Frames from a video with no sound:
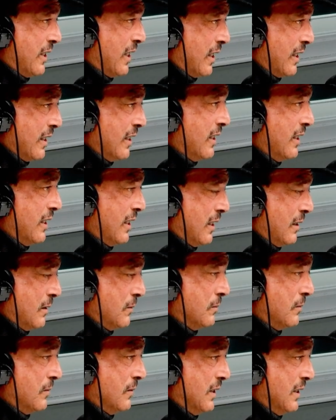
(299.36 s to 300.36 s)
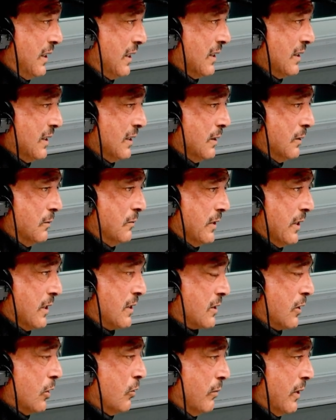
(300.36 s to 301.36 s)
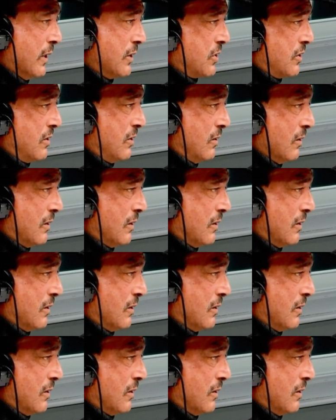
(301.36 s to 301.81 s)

I really am. There's so much to